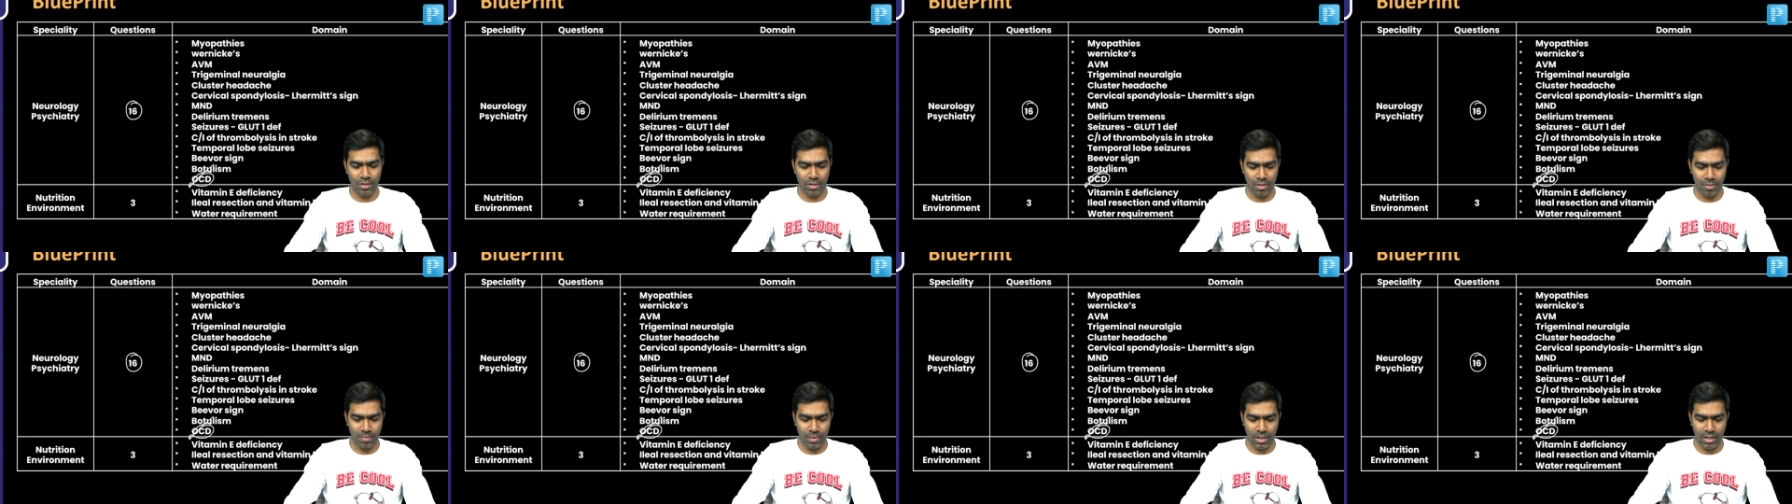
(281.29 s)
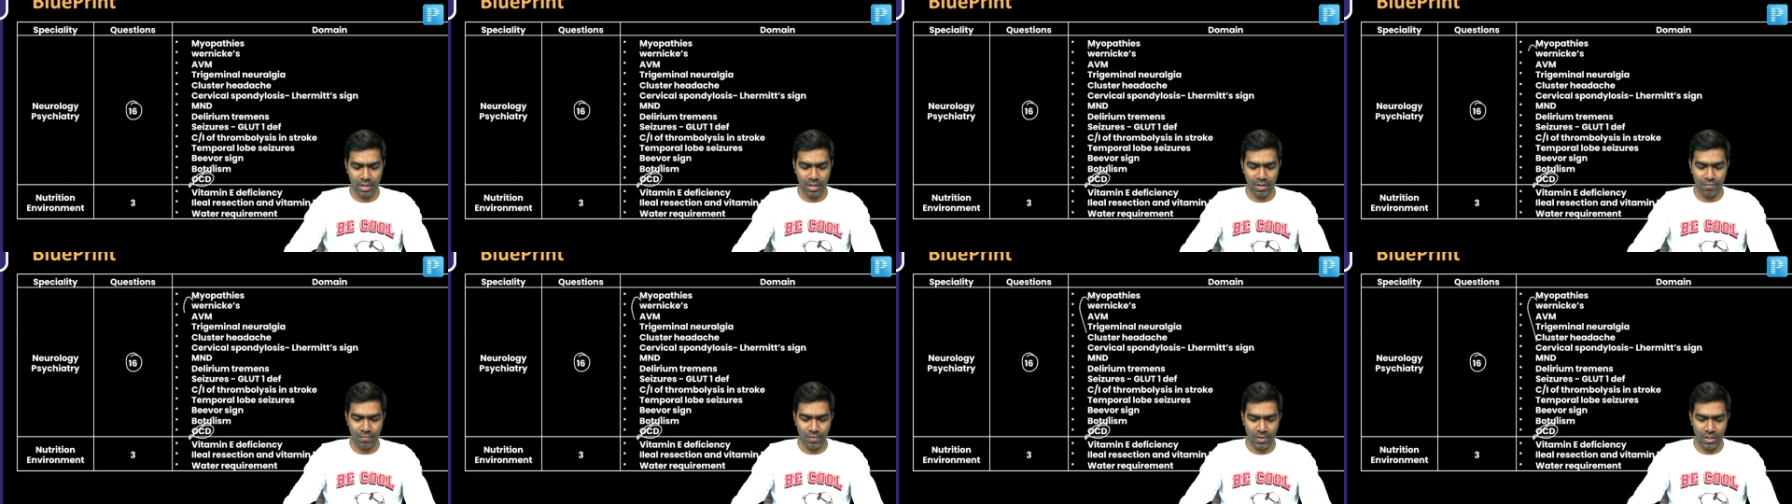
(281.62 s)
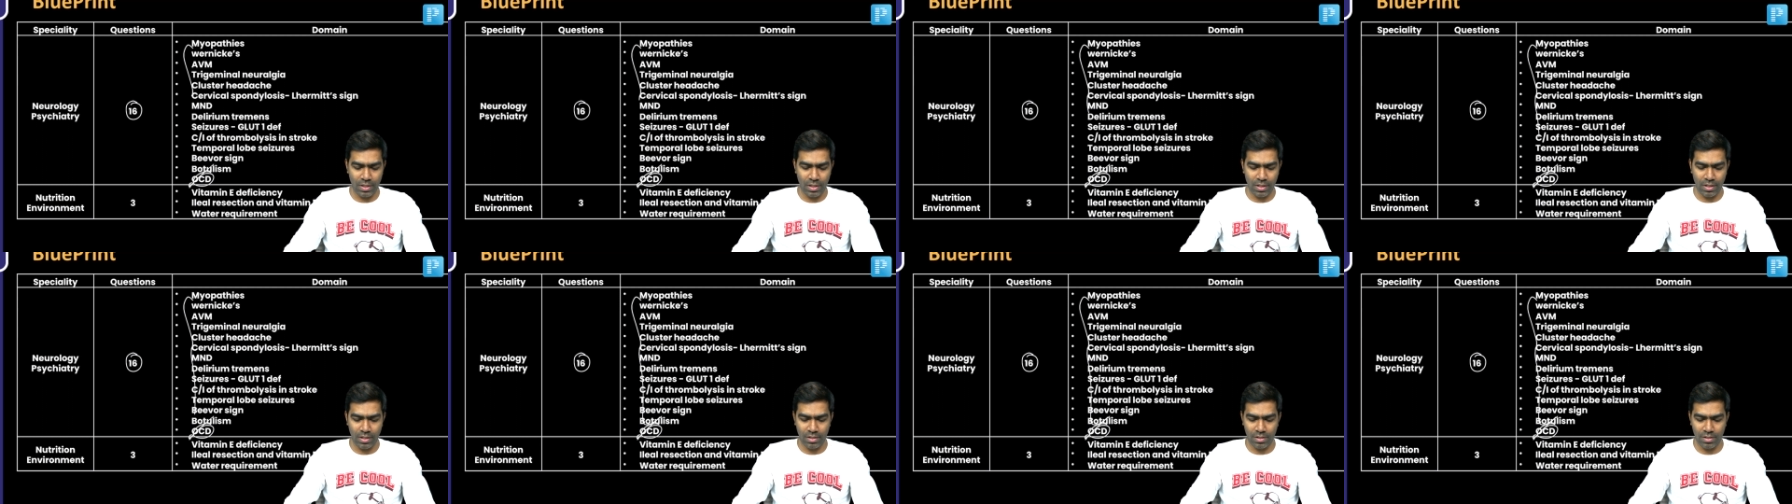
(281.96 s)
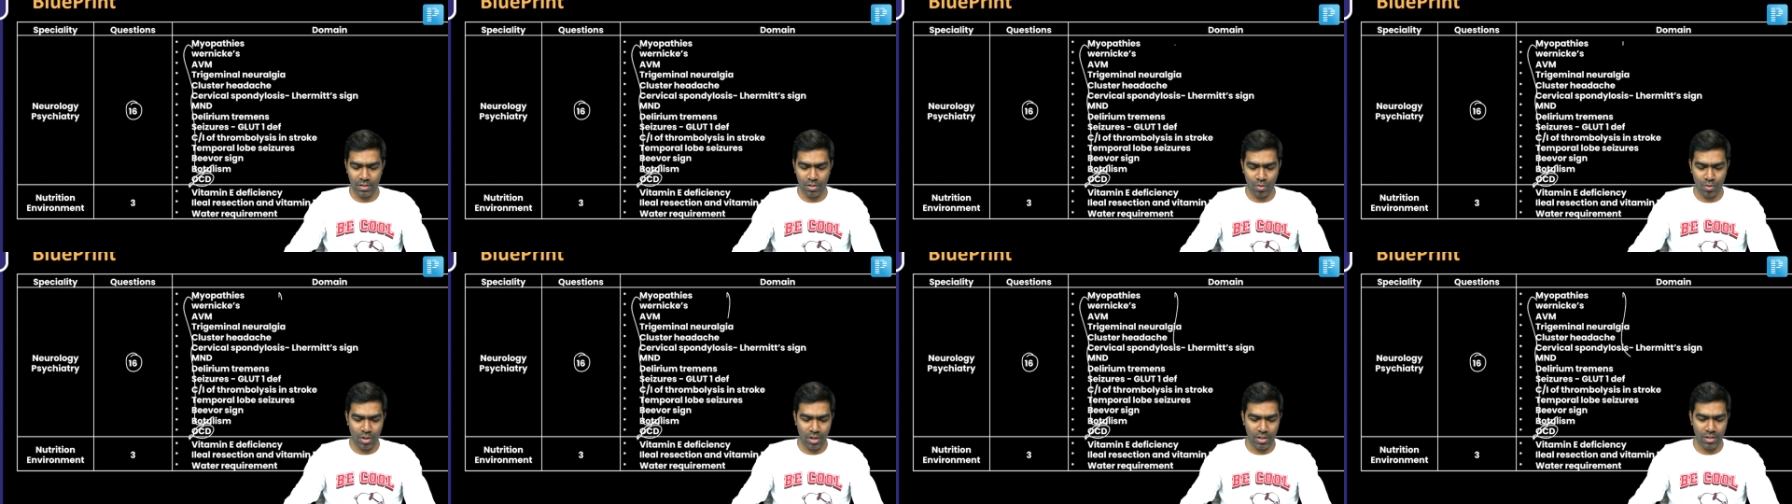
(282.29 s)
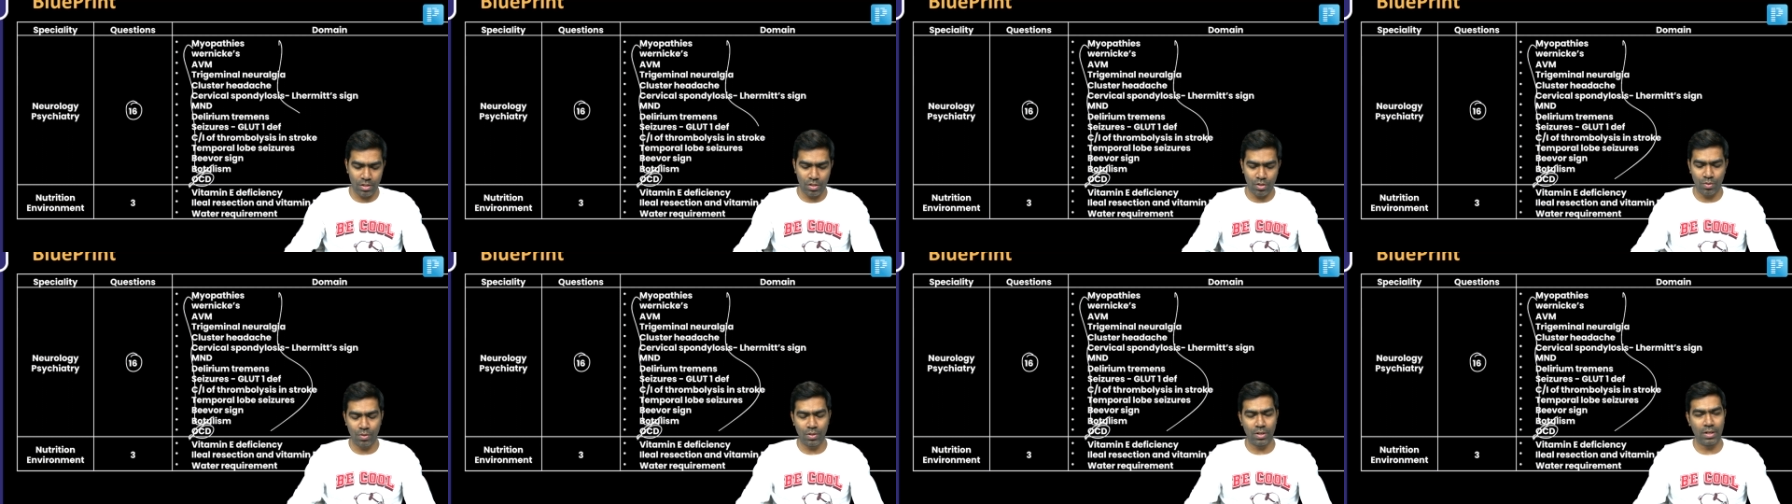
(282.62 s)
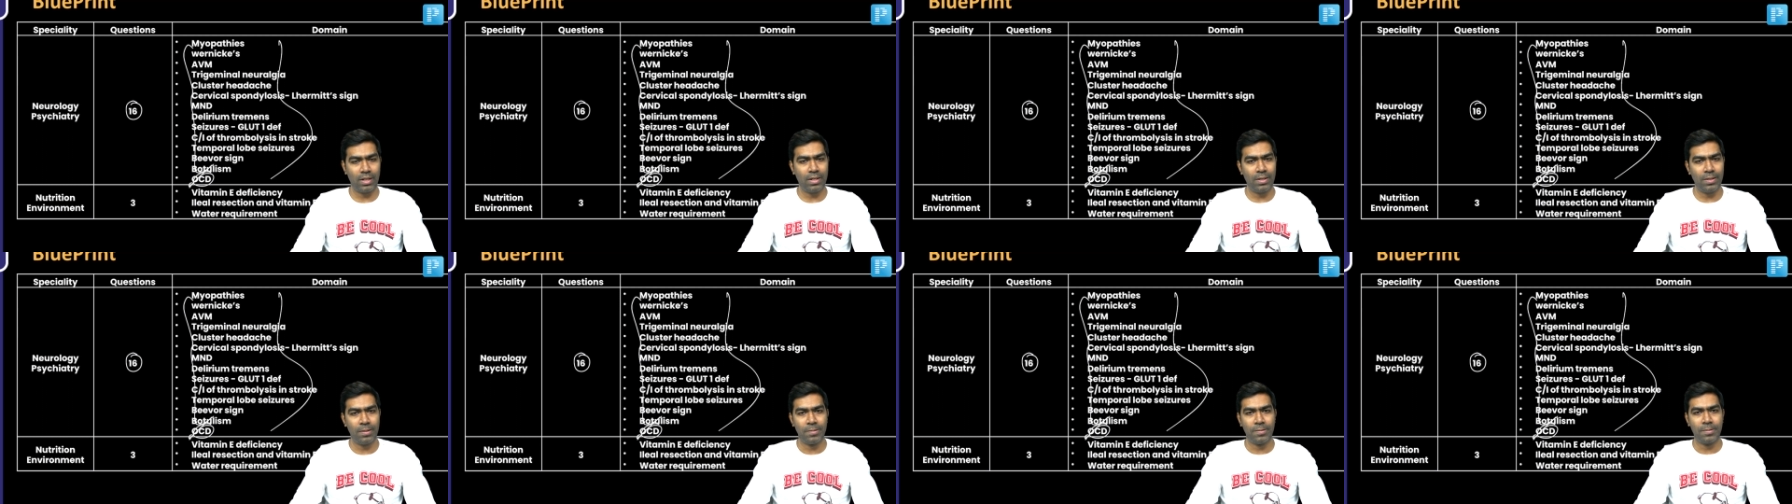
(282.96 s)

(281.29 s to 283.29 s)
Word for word: remaining everything is neurology only.